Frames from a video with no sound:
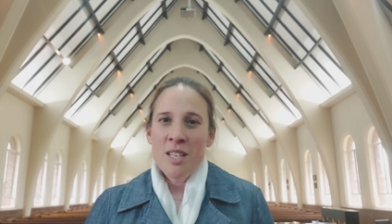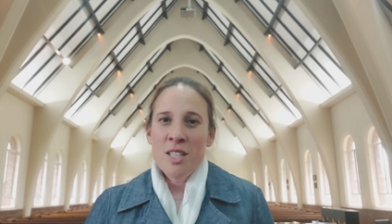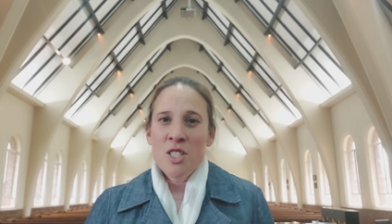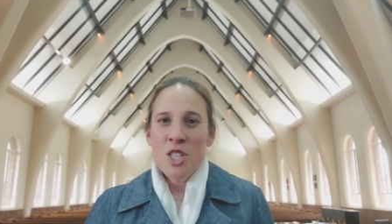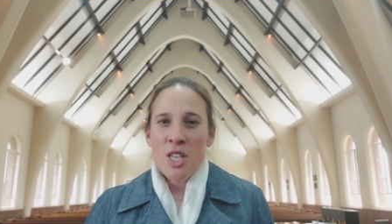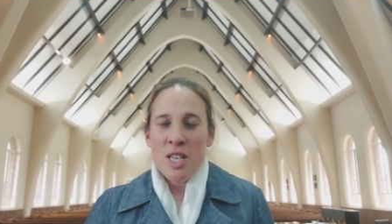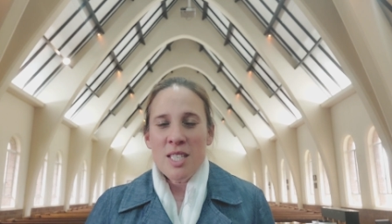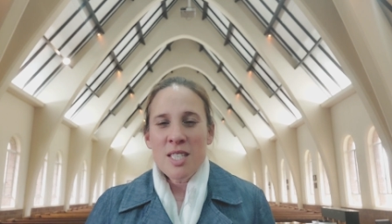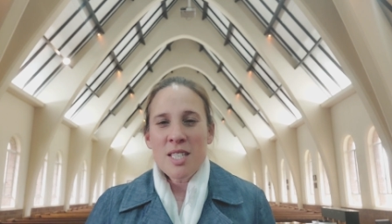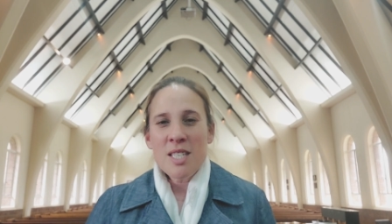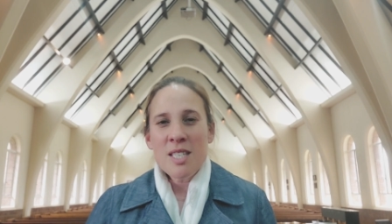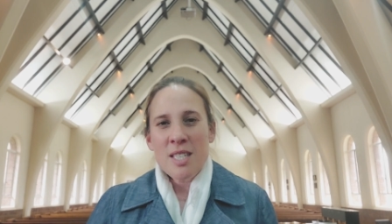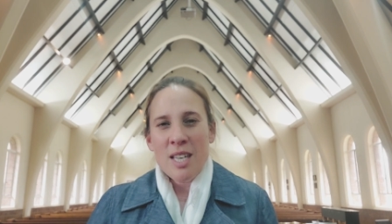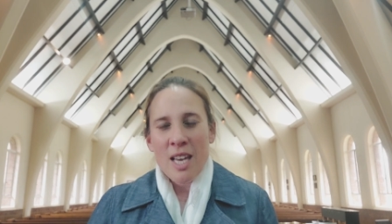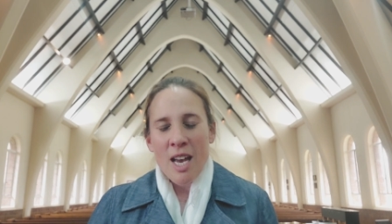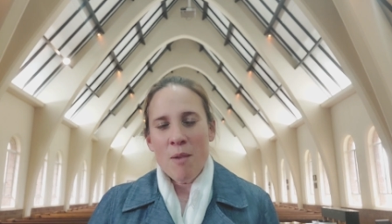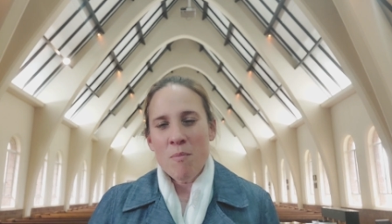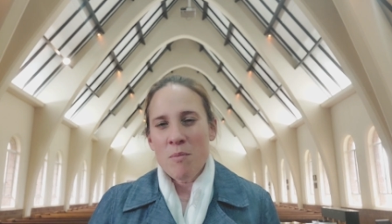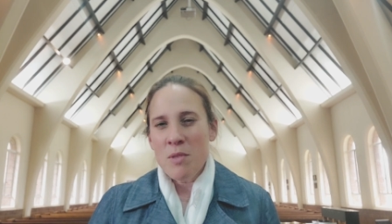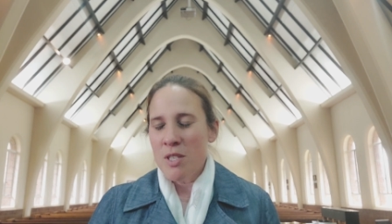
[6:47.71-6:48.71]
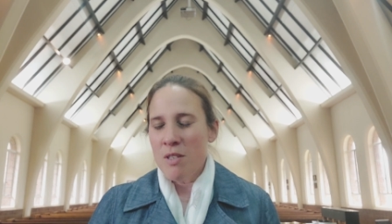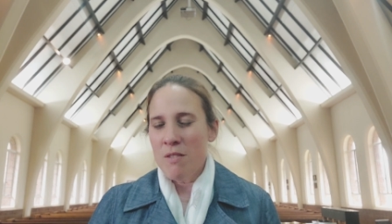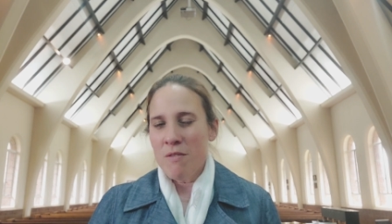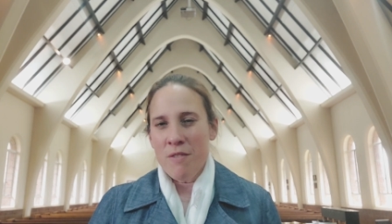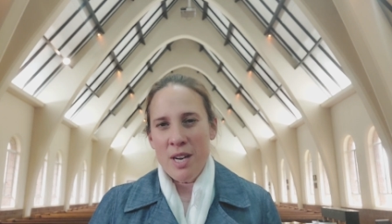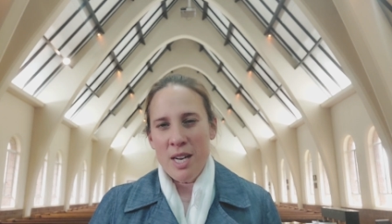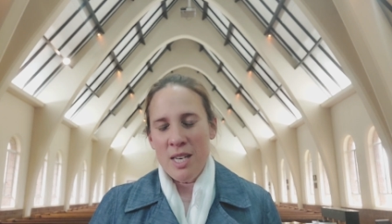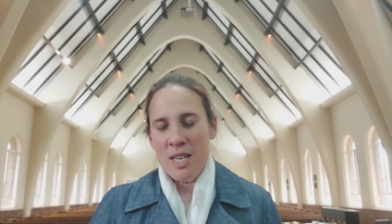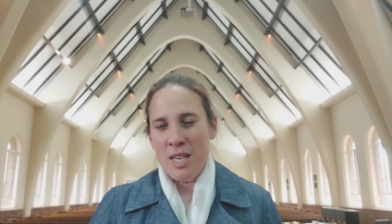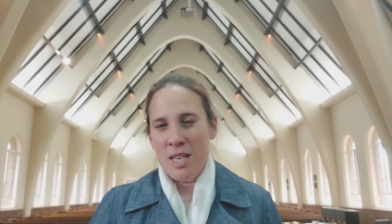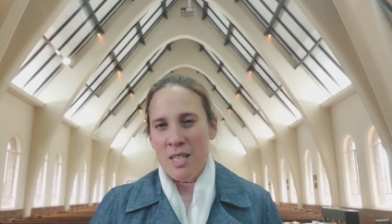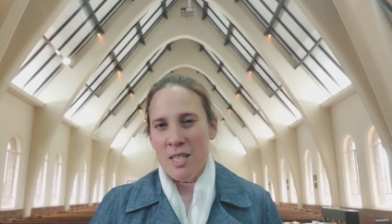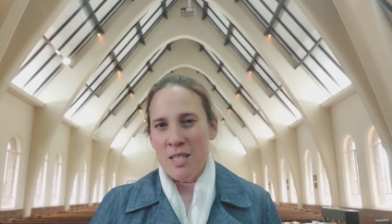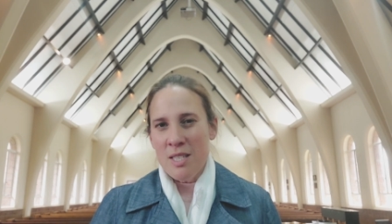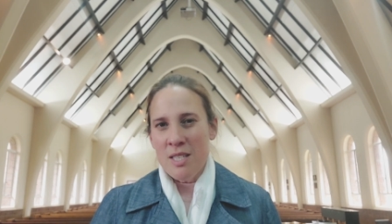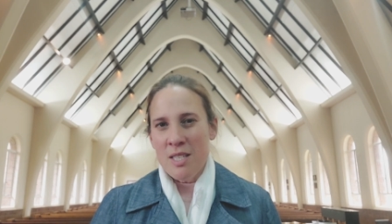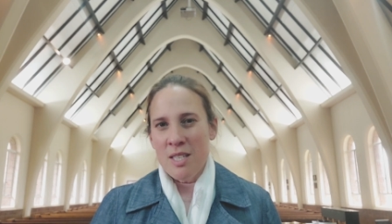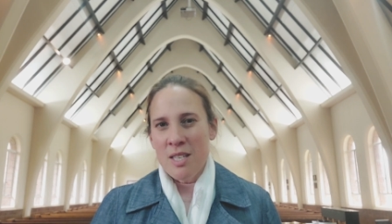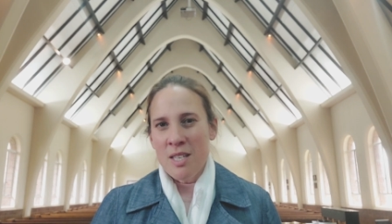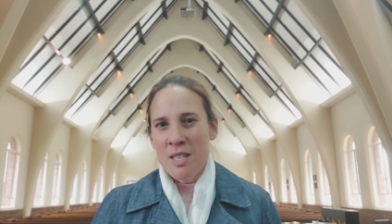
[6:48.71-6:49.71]
Jesus comes to find
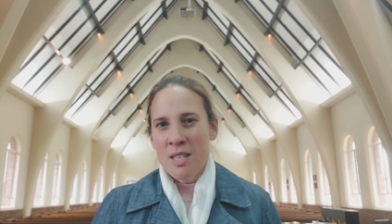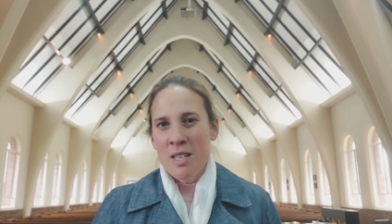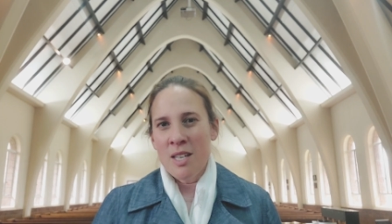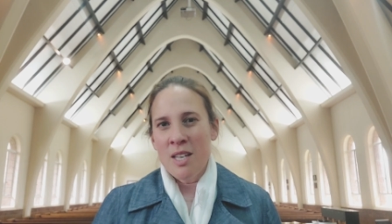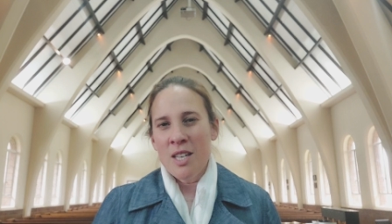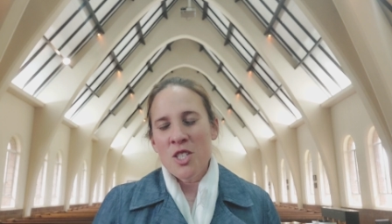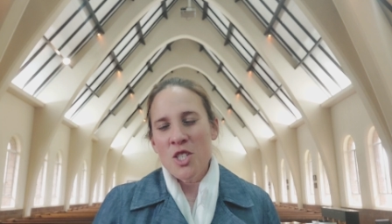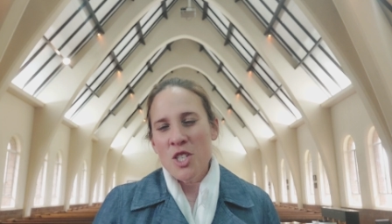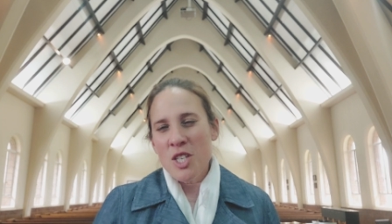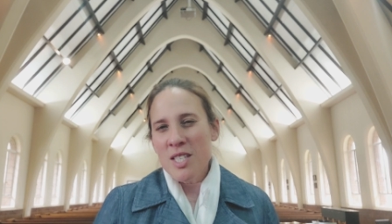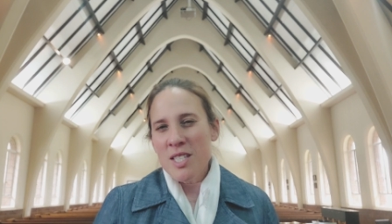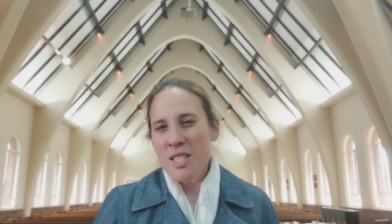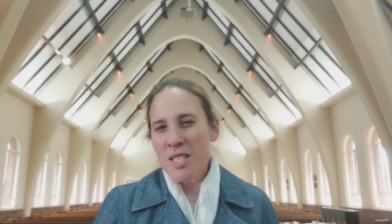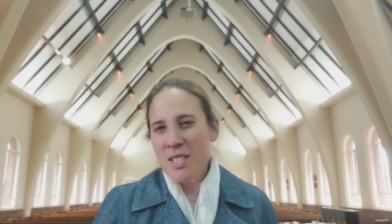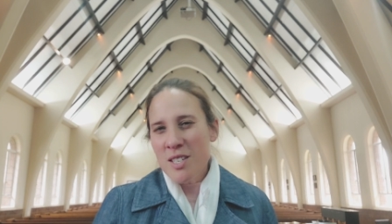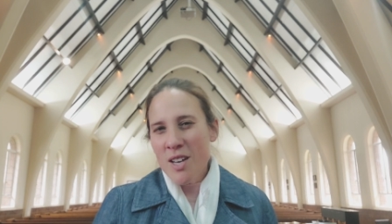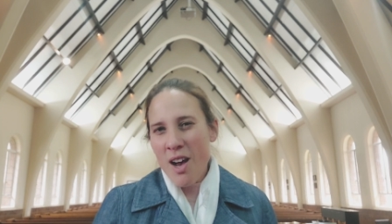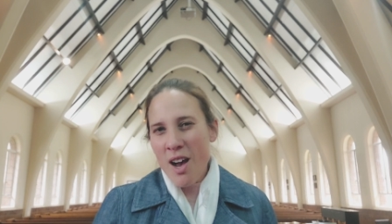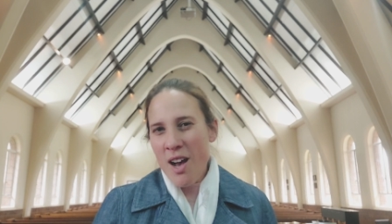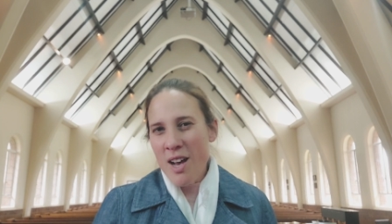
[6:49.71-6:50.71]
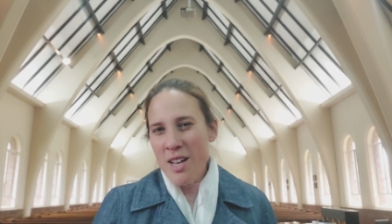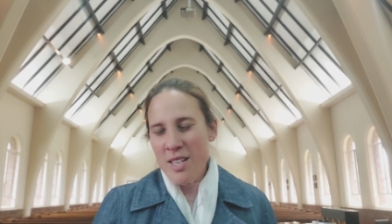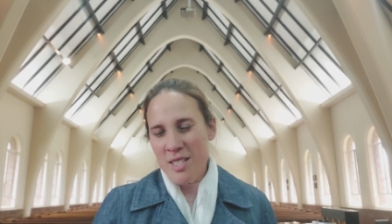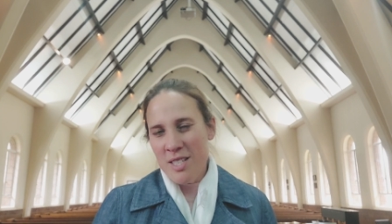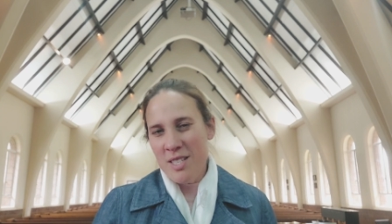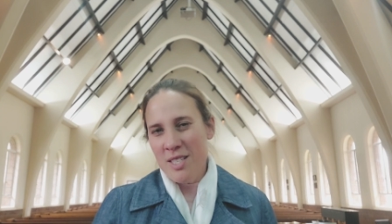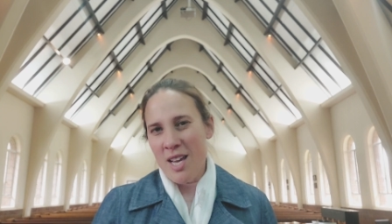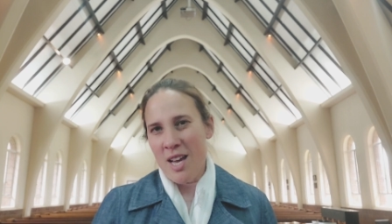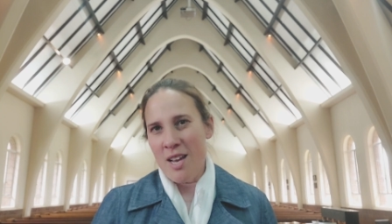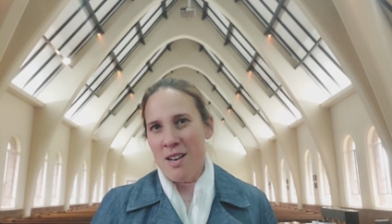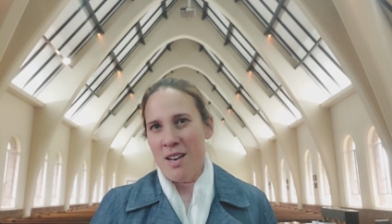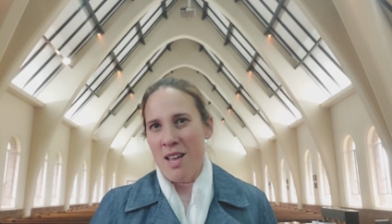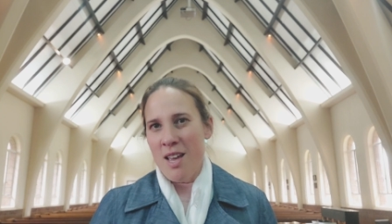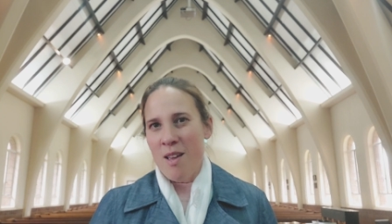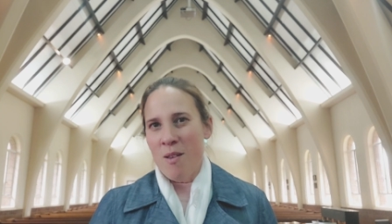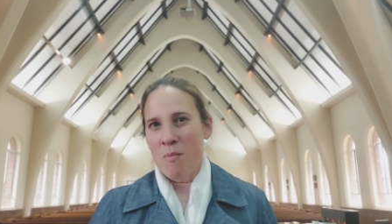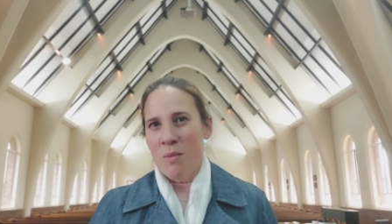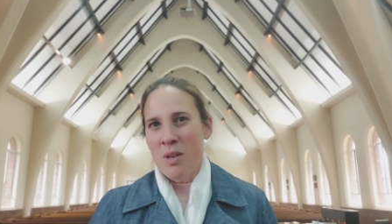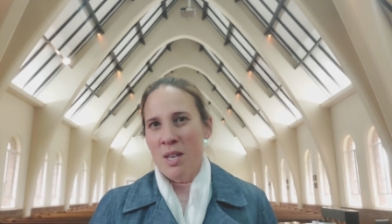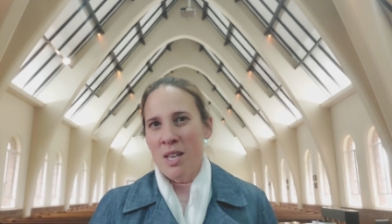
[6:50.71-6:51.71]
us Jesus asks our
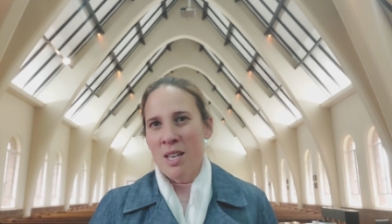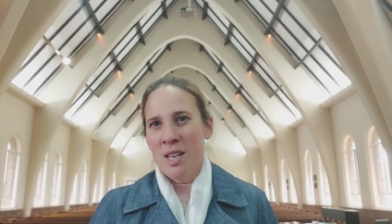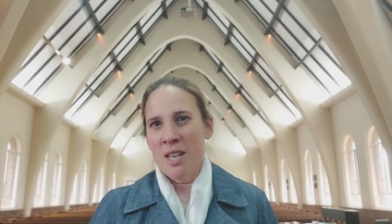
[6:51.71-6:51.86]
name.